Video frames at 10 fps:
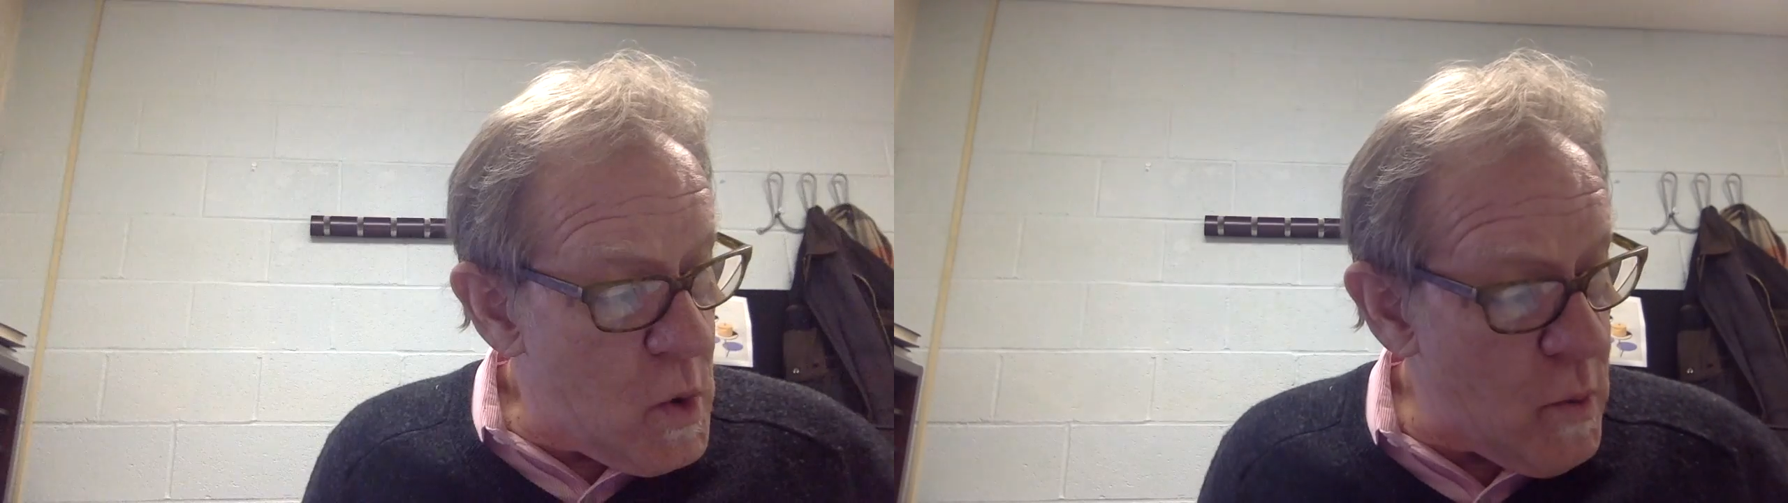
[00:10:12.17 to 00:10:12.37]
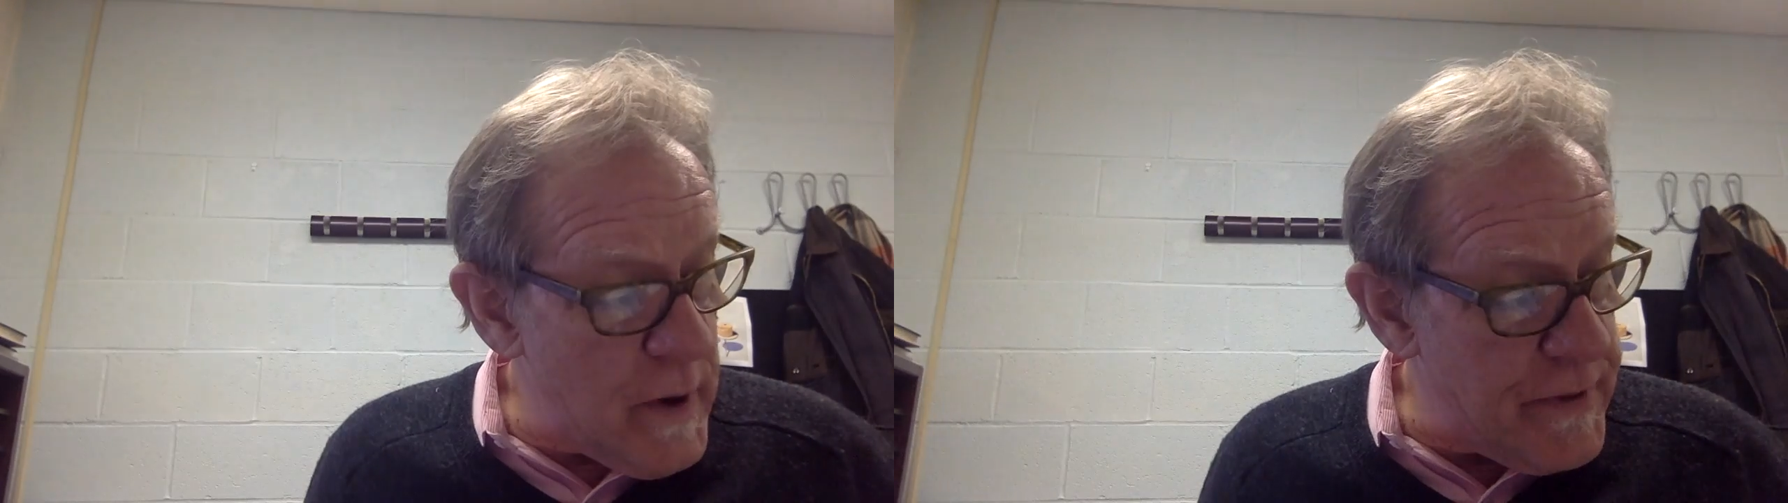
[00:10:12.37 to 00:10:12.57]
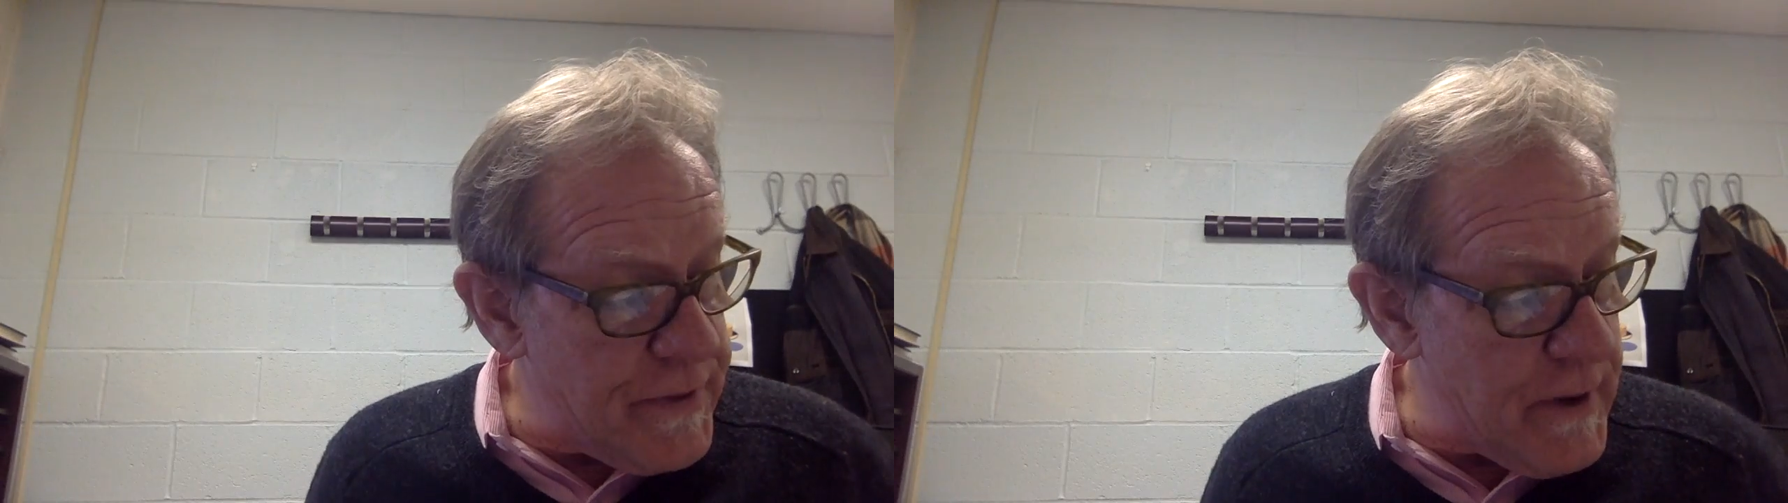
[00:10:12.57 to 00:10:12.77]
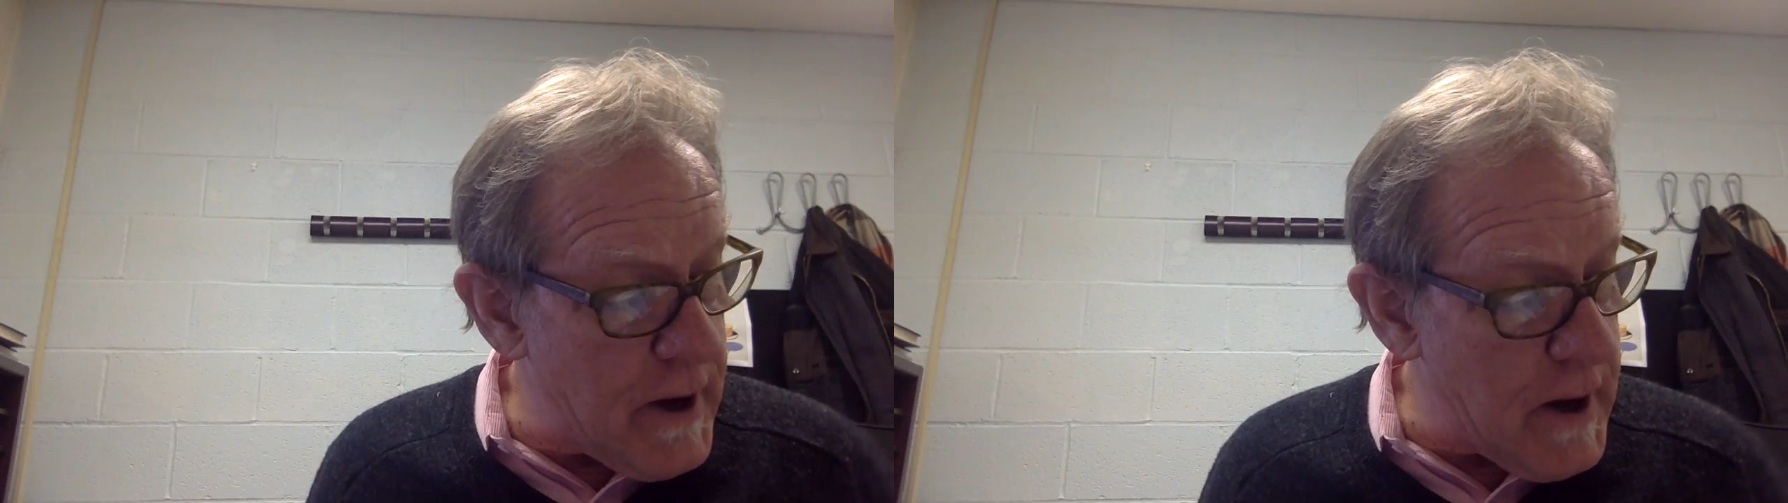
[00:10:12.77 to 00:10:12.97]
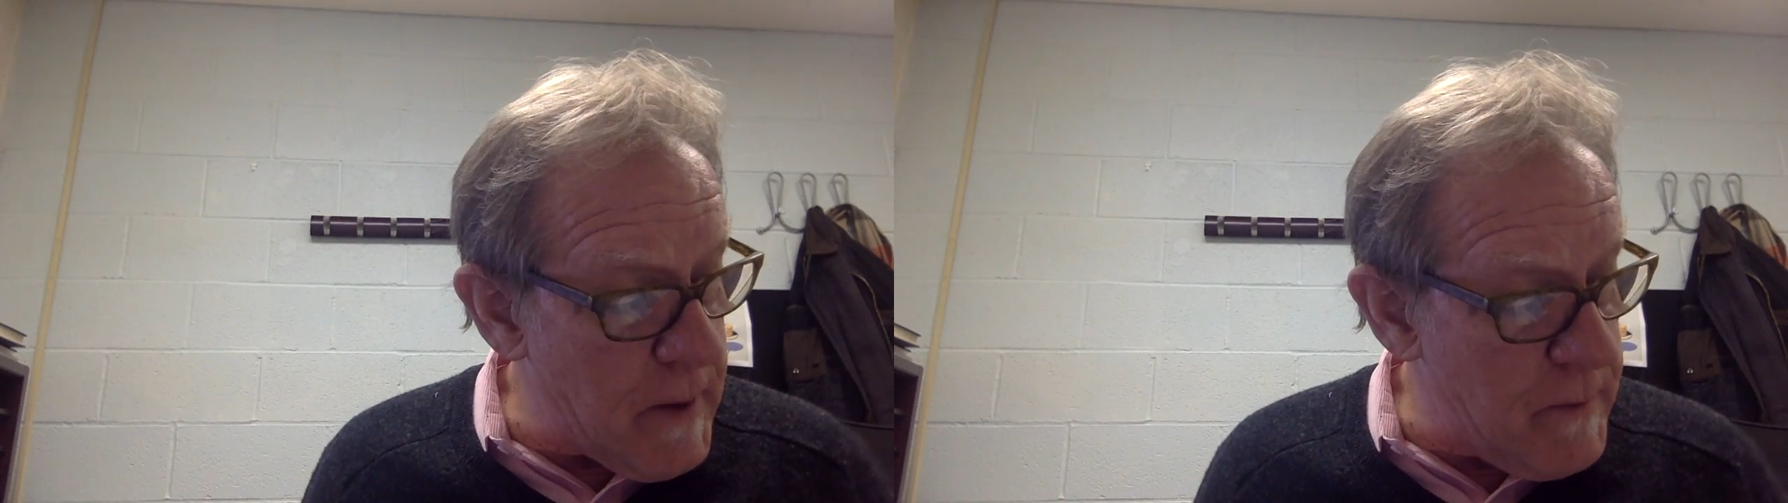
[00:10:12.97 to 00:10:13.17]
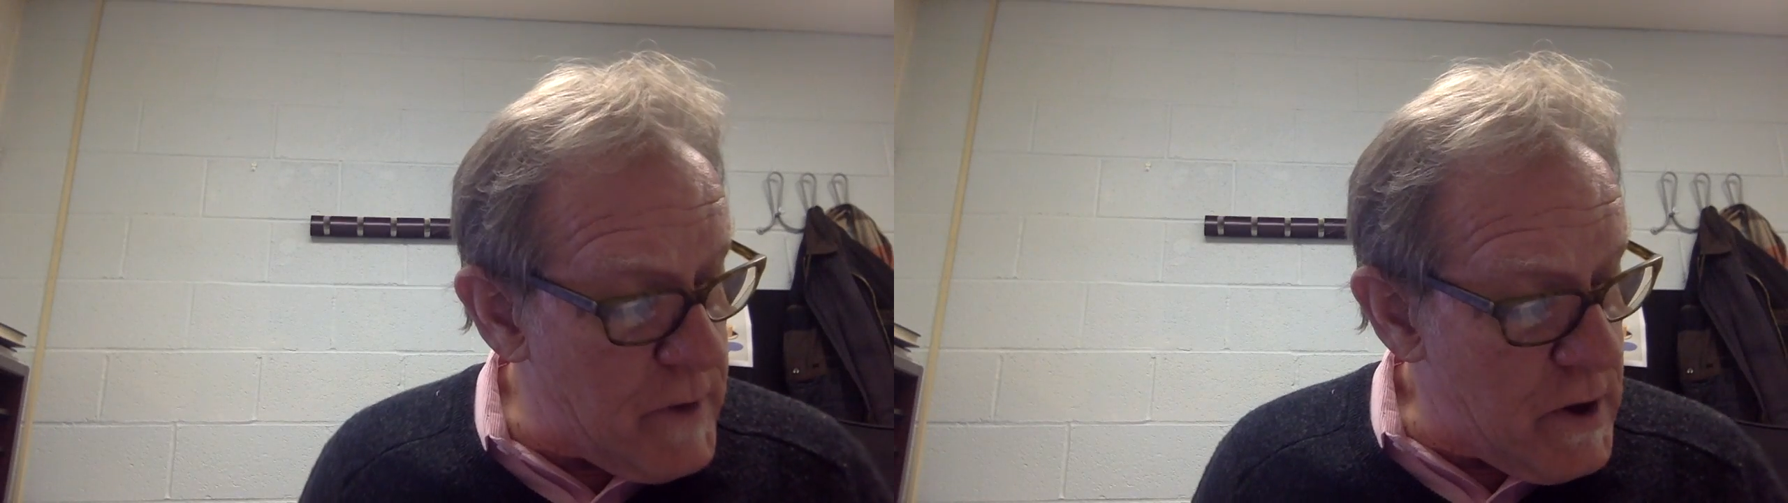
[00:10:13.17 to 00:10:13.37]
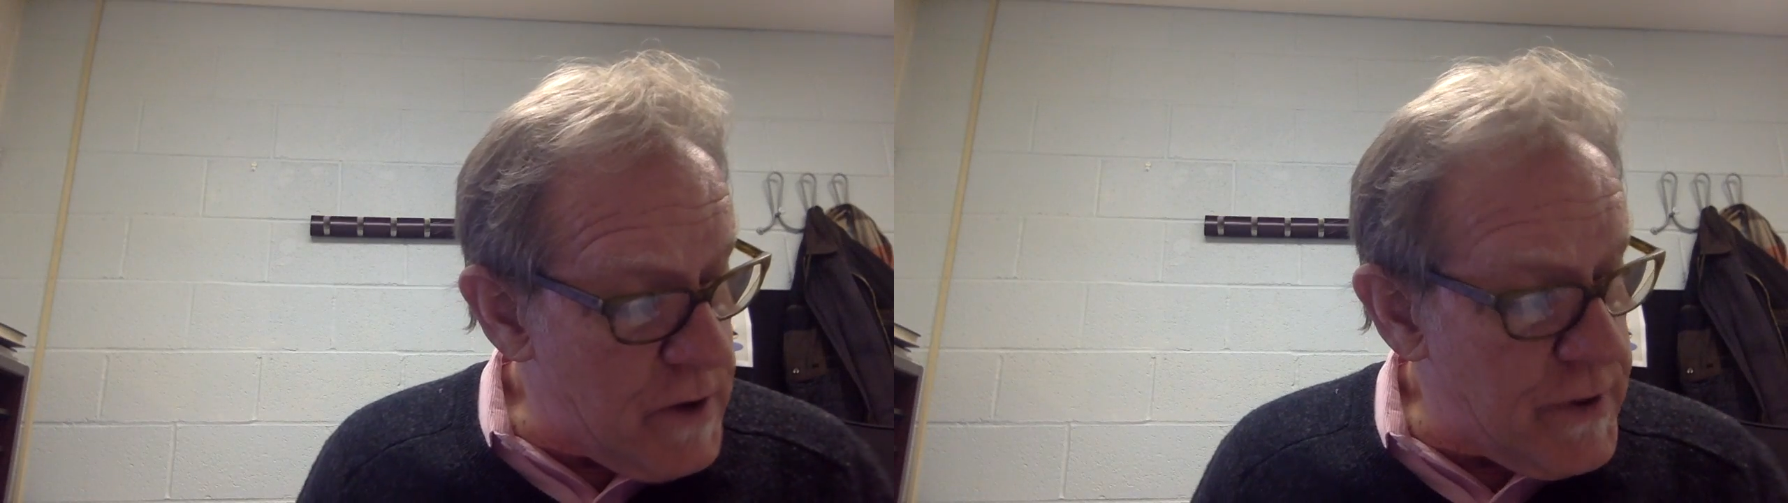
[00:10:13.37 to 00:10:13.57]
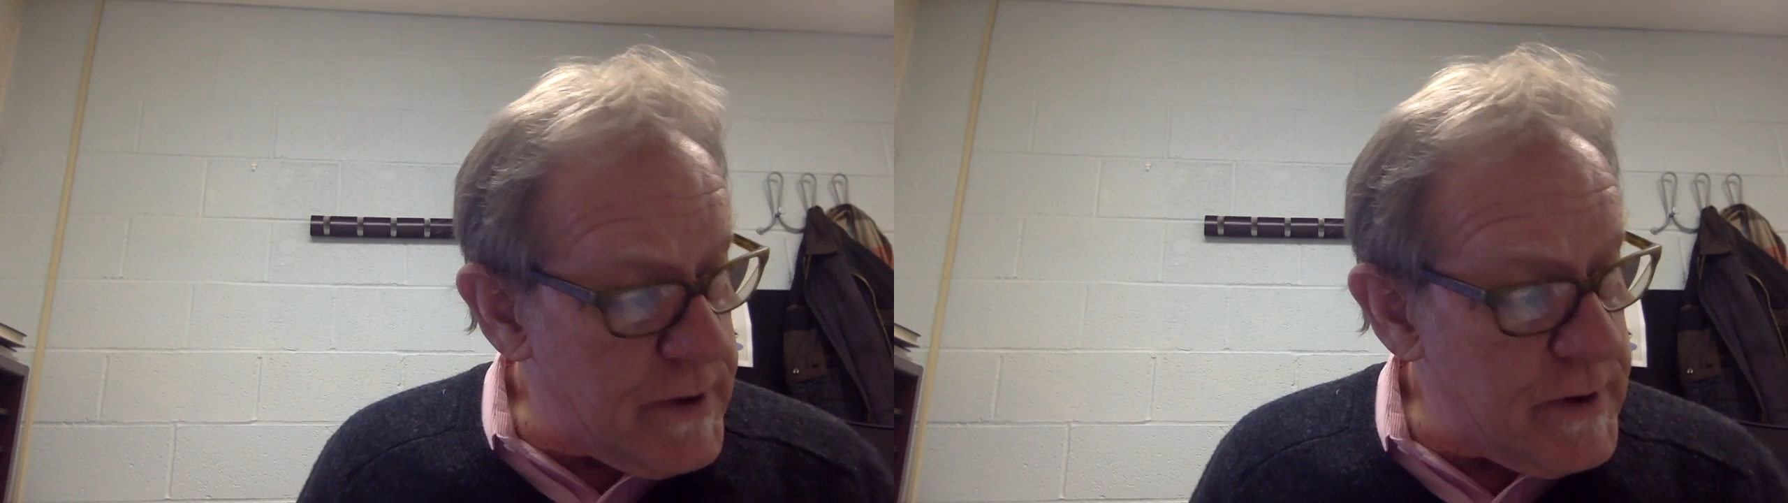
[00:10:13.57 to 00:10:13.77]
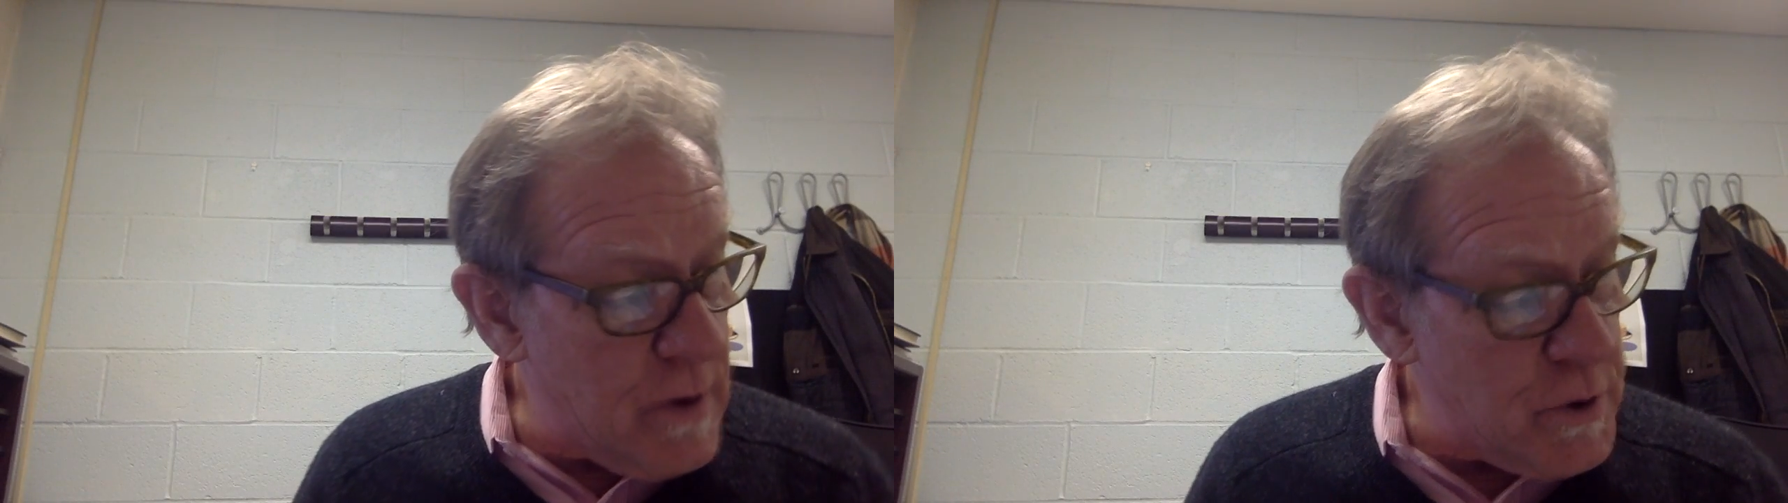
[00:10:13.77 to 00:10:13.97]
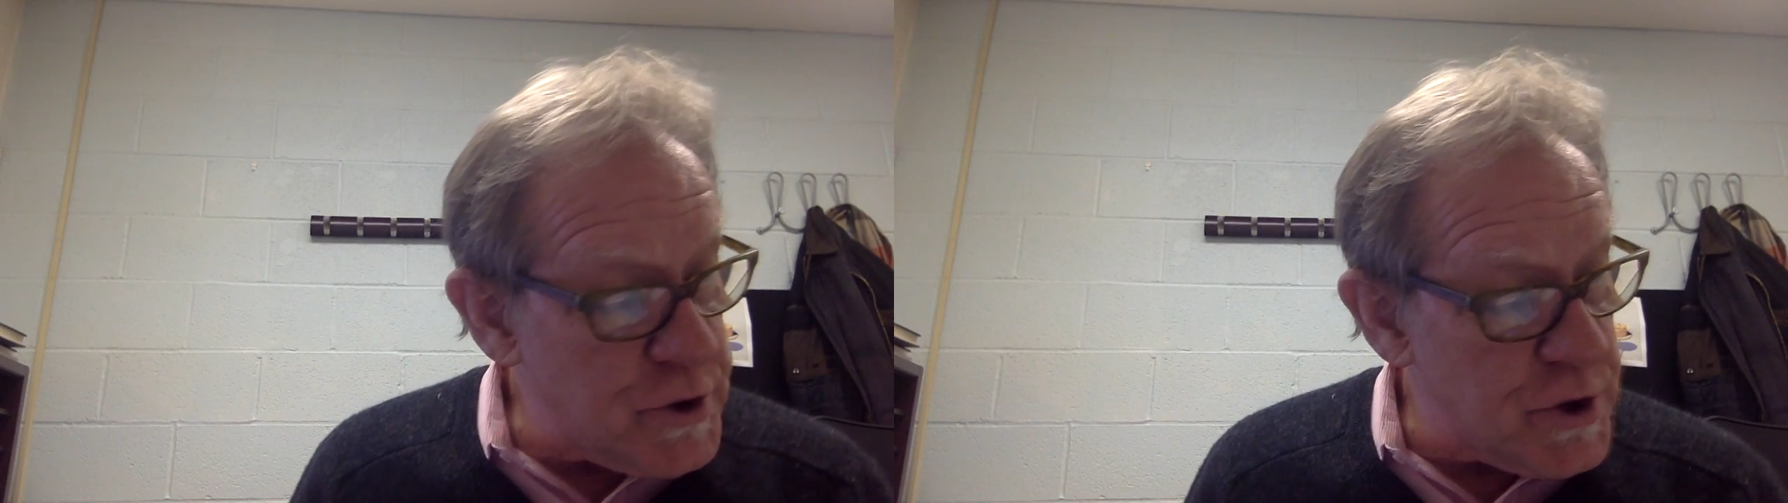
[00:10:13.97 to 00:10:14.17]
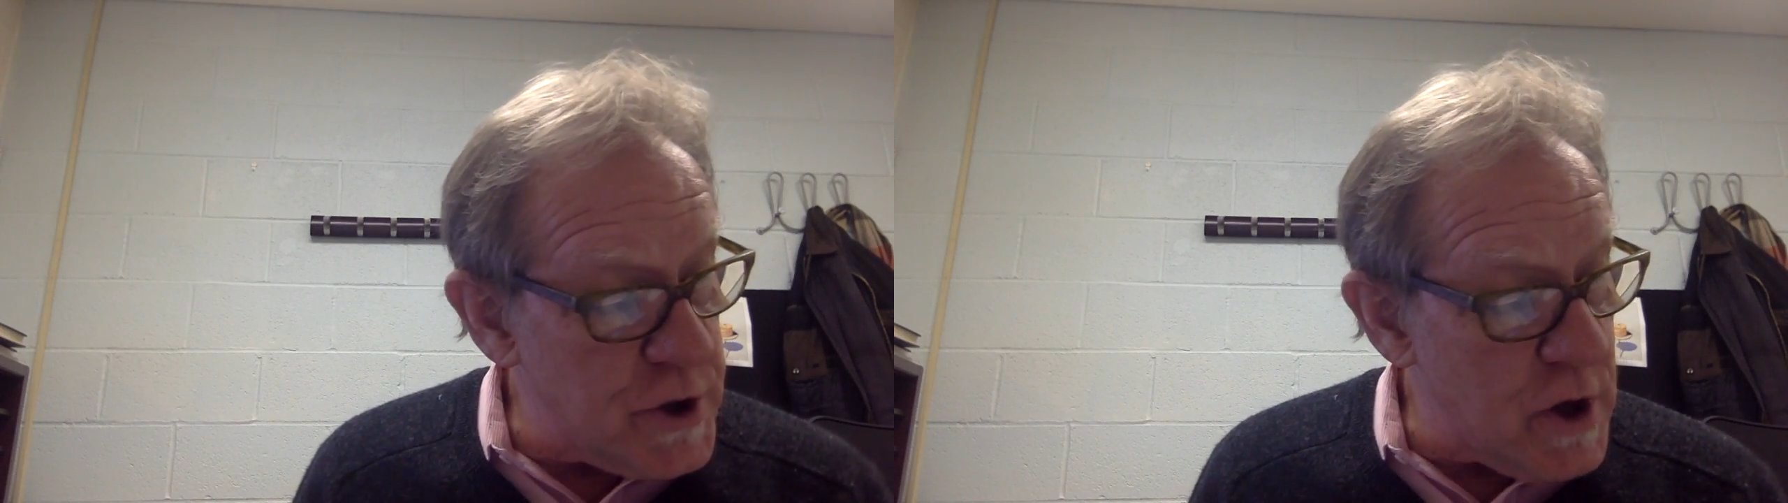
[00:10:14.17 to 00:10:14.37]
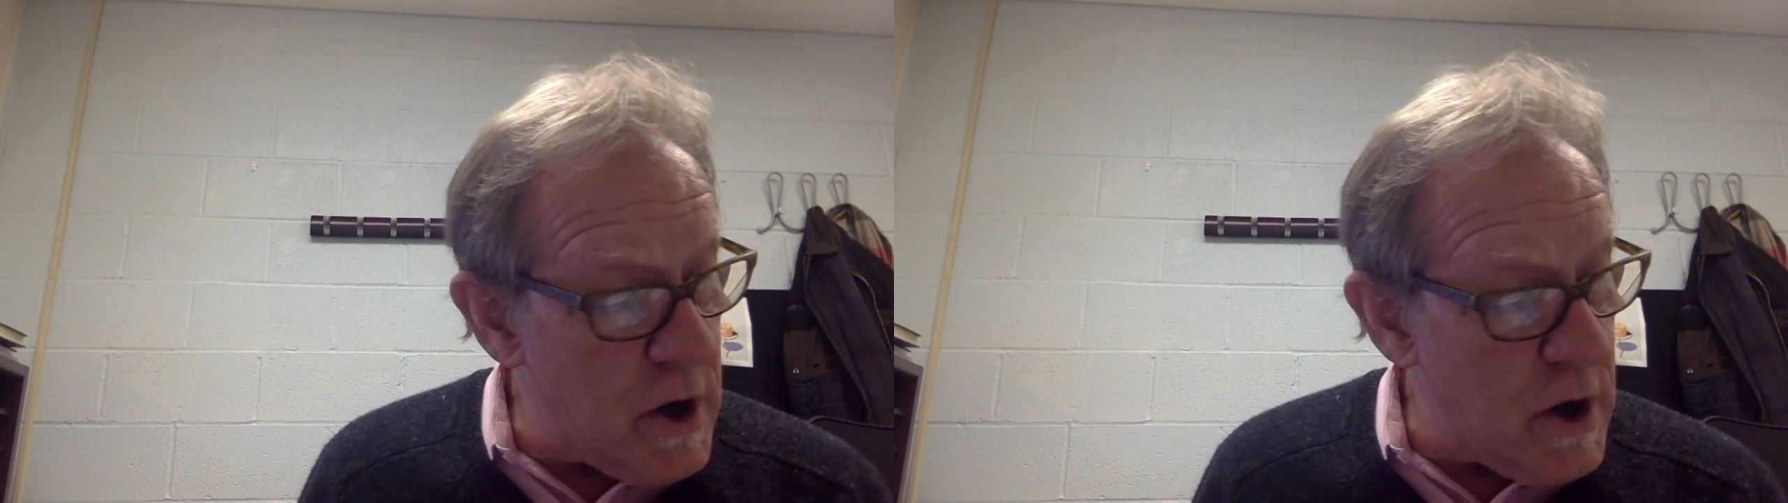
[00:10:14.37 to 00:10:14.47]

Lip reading: with the notion